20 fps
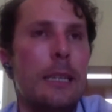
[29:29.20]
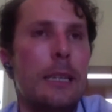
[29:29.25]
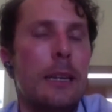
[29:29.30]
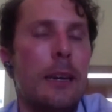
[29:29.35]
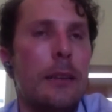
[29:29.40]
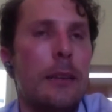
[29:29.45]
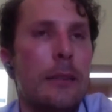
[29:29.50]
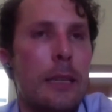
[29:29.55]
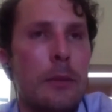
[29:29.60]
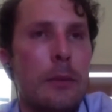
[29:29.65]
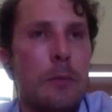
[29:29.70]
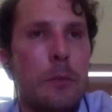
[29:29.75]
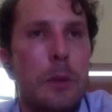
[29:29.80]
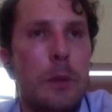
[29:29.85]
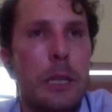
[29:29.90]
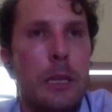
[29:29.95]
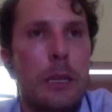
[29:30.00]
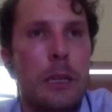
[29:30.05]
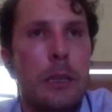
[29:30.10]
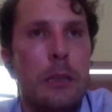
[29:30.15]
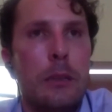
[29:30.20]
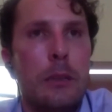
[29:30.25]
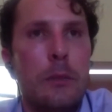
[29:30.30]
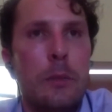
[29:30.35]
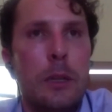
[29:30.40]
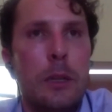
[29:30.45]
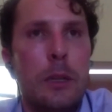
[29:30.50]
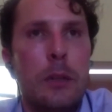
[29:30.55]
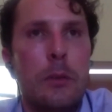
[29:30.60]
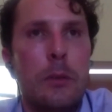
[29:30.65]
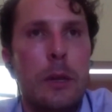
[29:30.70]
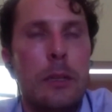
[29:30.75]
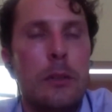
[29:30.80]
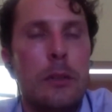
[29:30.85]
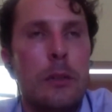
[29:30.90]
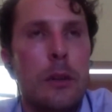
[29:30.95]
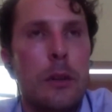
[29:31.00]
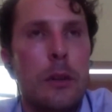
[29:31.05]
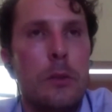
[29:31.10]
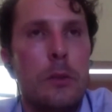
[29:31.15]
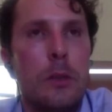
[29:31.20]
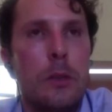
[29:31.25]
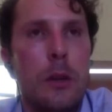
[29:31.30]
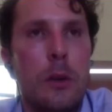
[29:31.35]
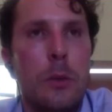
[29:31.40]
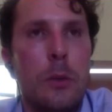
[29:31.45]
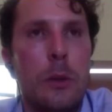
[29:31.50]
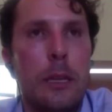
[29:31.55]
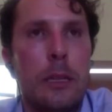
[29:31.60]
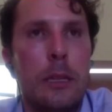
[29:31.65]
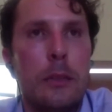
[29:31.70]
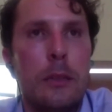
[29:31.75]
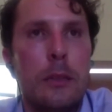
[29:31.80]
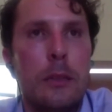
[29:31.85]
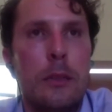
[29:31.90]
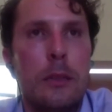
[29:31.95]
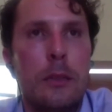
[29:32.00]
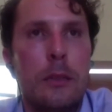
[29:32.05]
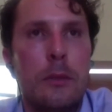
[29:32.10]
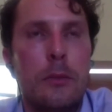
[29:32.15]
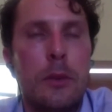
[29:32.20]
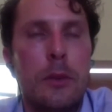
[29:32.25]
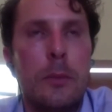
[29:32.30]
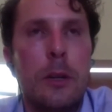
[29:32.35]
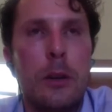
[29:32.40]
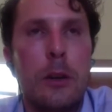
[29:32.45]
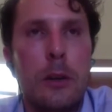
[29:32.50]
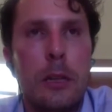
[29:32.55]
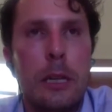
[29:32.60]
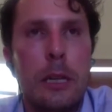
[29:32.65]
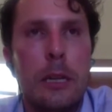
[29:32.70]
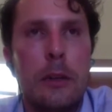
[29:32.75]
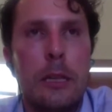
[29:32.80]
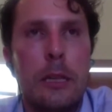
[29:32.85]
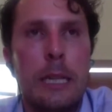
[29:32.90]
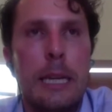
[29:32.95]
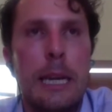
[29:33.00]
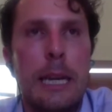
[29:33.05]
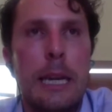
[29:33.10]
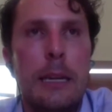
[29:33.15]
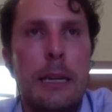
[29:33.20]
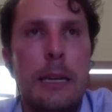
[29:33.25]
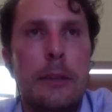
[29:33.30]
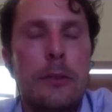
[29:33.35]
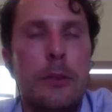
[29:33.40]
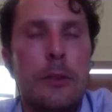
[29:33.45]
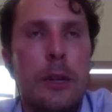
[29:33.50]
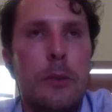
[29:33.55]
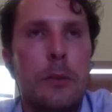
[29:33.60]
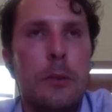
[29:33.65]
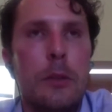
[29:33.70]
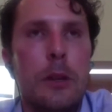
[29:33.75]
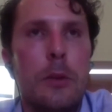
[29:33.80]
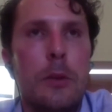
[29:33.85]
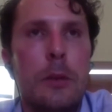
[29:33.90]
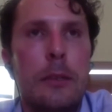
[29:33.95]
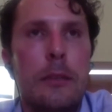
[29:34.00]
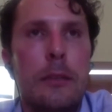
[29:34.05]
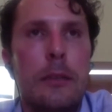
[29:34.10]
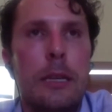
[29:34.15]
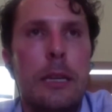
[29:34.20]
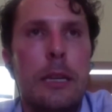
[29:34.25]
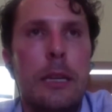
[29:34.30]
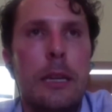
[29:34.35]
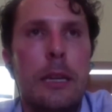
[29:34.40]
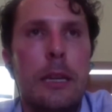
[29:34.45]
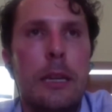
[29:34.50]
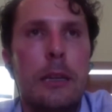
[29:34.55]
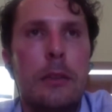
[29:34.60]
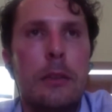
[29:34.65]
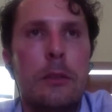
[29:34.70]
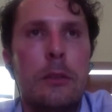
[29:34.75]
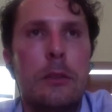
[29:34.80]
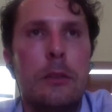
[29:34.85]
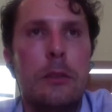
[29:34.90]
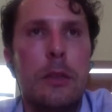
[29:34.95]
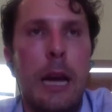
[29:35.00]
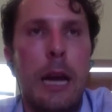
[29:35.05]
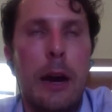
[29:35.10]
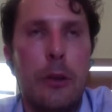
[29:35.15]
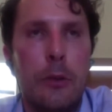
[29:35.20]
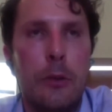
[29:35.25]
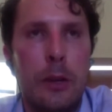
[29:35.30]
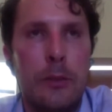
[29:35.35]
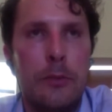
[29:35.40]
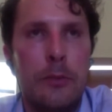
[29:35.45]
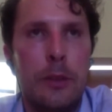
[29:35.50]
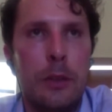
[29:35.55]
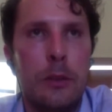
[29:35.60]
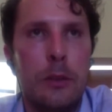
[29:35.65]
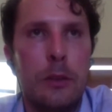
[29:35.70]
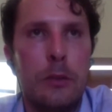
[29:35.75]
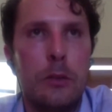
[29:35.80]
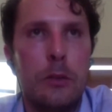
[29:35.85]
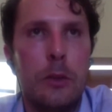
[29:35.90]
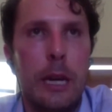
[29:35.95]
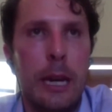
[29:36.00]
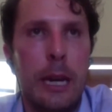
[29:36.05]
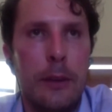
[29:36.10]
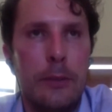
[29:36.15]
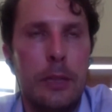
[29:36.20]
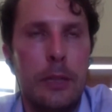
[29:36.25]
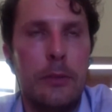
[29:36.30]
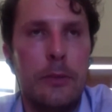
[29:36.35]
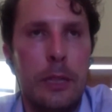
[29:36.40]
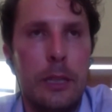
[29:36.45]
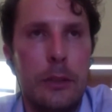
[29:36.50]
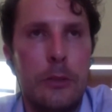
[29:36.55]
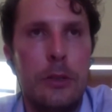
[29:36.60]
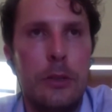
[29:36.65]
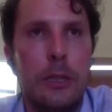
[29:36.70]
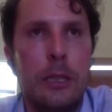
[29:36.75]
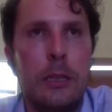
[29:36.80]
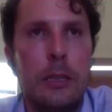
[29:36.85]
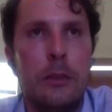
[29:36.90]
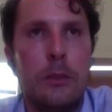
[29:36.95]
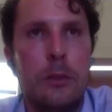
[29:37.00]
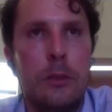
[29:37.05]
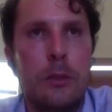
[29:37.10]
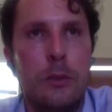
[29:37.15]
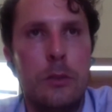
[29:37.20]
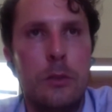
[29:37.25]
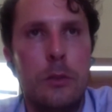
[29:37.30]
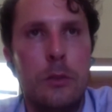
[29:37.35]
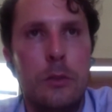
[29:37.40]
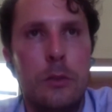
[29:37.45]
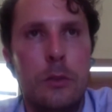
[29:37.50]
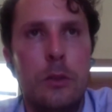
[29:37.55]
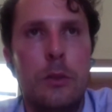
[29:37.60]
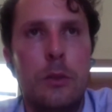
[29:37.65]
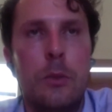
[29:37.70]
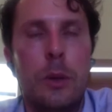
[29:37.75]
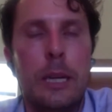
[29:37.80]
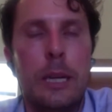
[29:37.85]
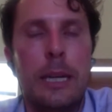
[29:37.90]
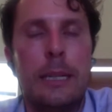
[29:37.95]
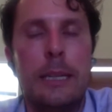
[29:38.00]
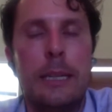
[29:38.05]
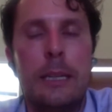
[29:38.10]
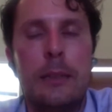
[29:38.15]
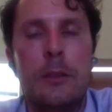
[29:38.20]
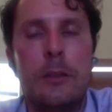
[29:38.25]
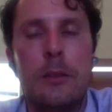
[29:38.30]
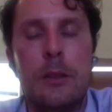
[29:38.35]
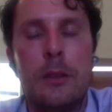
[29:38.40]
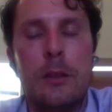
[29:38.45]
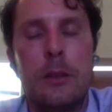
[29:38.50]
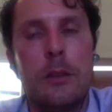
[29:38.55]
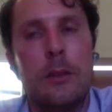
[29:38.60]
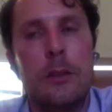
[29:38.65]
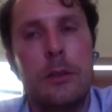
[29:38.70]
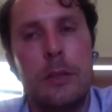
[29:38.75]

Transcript: I think being a wrestler, I was always, from an early age, I was always thinking, how do I feel? Do I have enough energy to do what I need to do